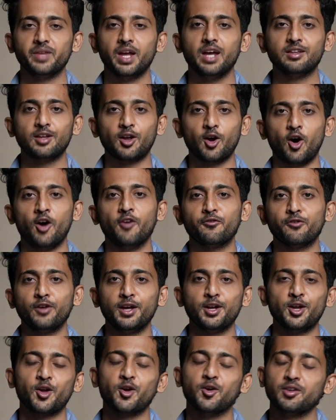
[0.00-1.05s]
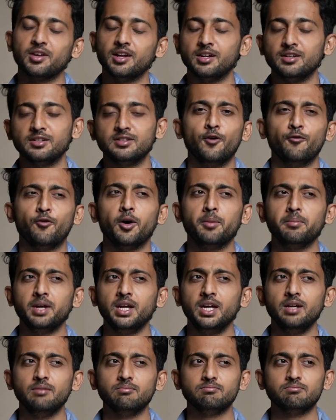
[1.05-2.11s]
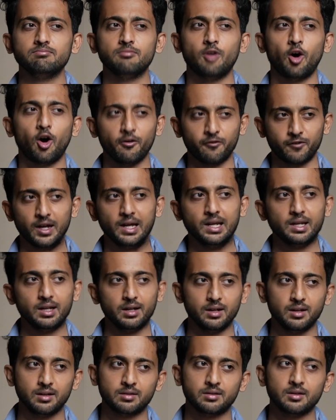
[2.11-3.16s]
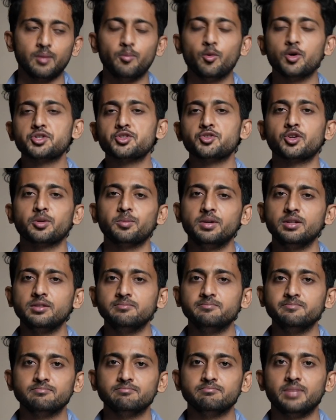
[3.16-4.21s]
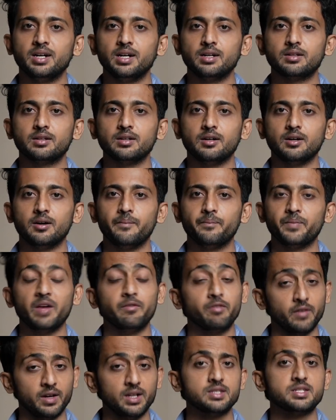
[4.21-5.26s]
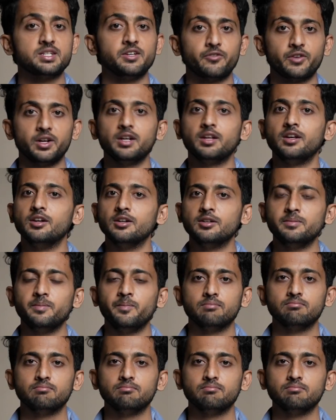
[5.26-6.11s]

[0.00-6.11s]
either offline or online. For me, offline is more suitable, but uh, everyone is different here.